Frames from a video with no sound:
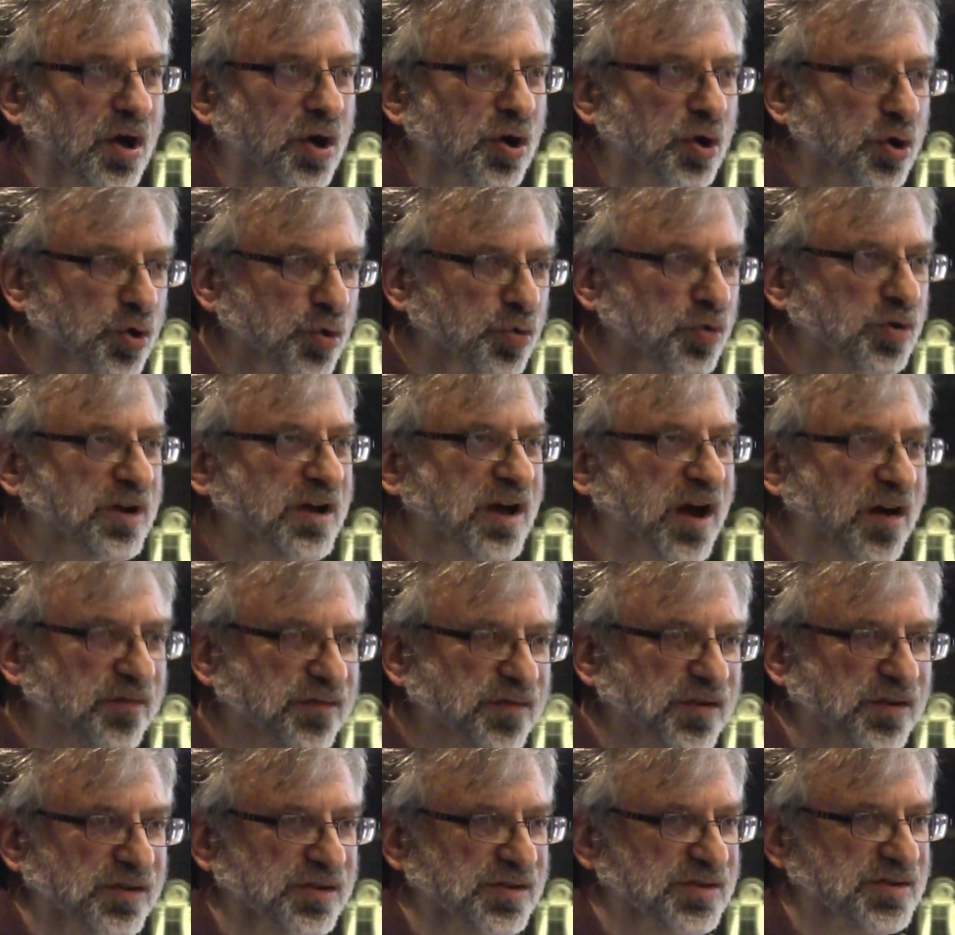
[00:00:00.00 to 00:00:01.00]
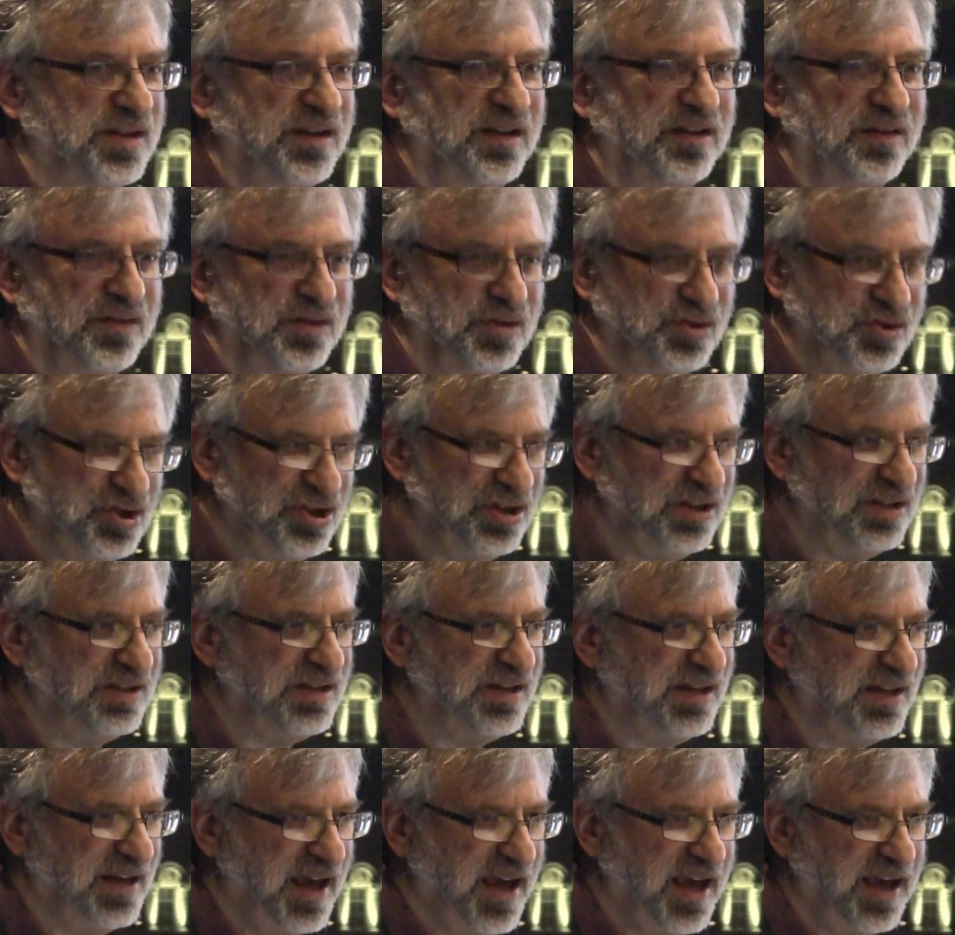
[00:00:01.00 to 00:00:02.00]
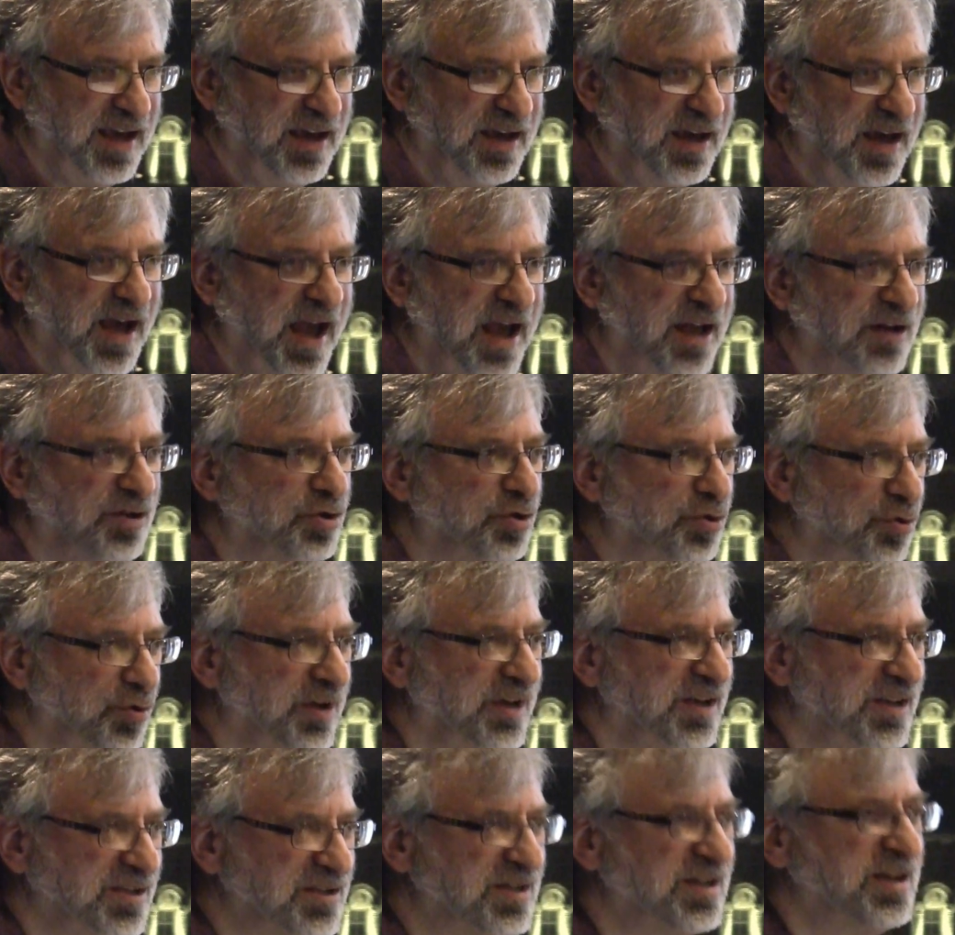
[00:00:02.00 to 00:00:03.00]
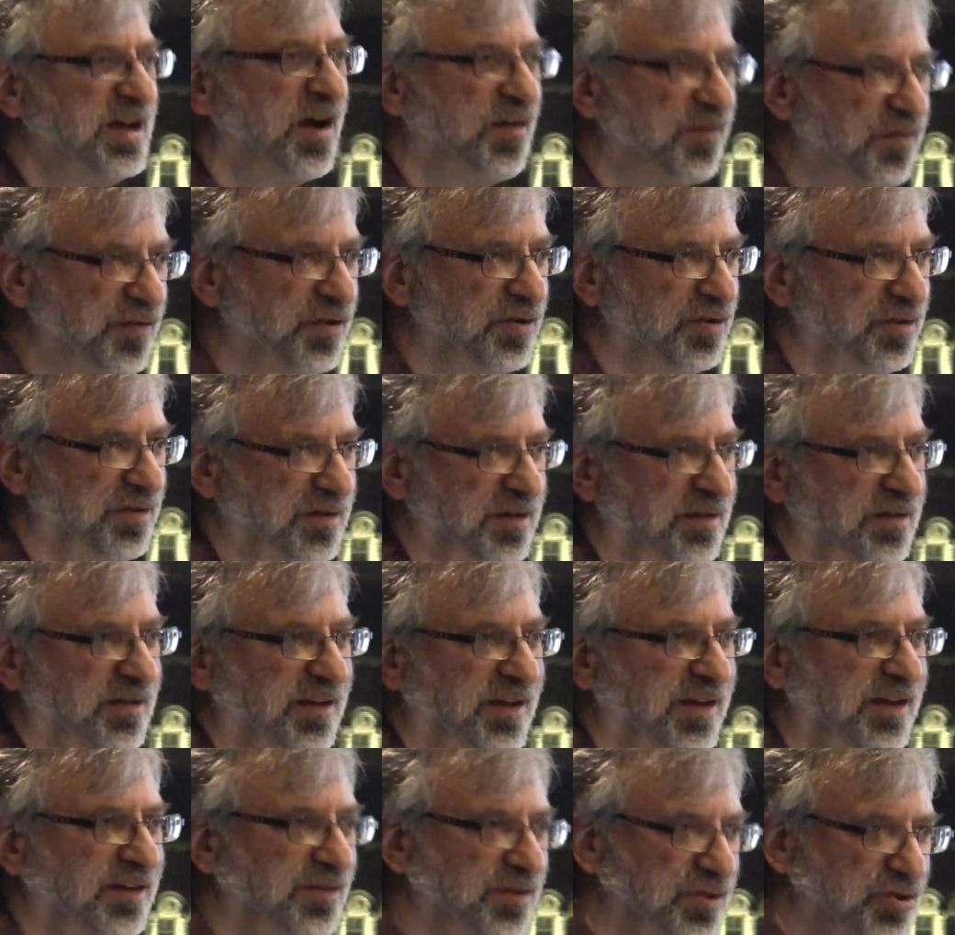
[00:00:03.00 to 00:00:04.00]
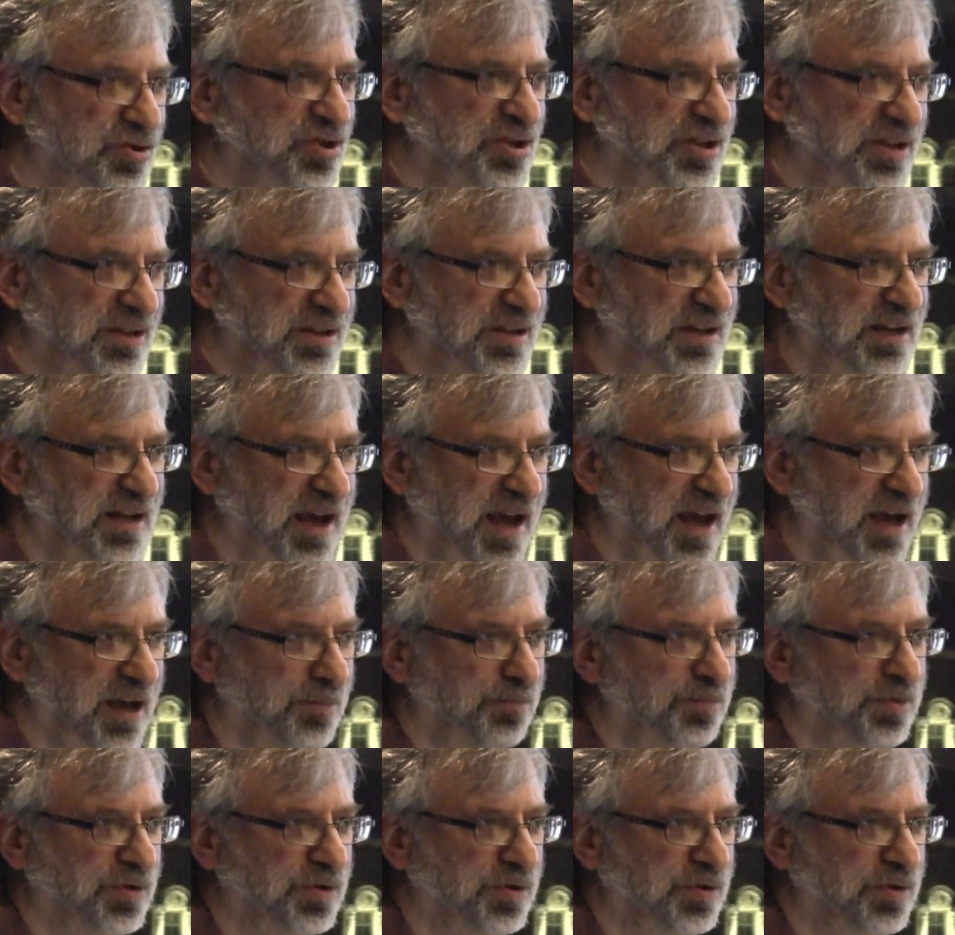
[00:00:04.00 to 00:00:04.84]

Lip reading: who governs in the GTA and who is governed in the GTA,